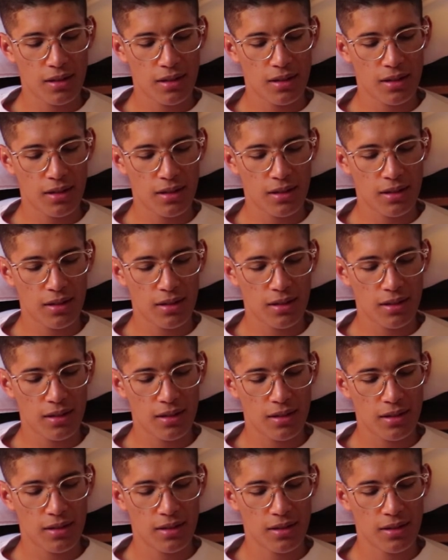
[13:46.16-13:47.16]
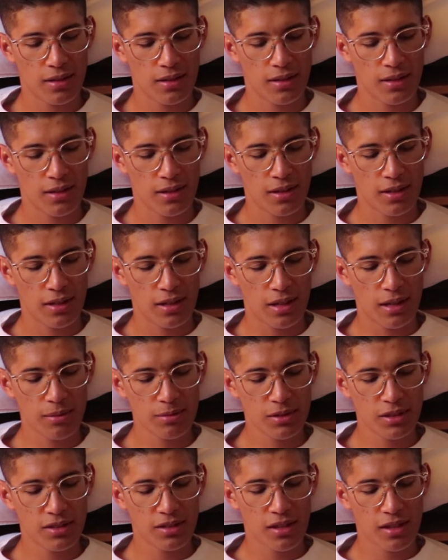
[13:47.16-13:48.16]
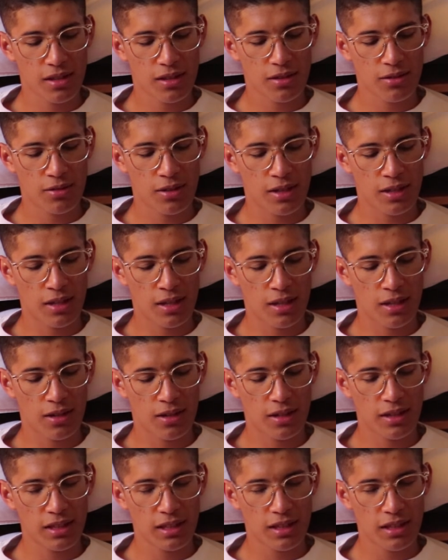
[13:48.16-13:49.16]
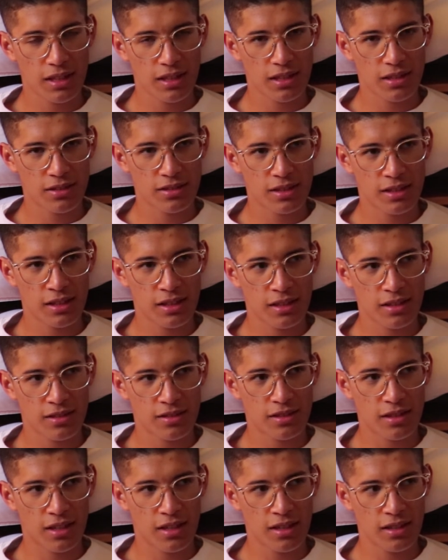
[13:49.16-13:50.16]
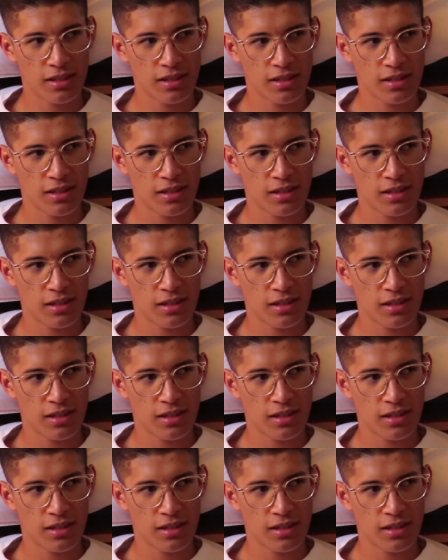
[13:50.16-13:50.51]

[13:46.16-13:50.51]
I'm just thinking right now. Anything else I need to say?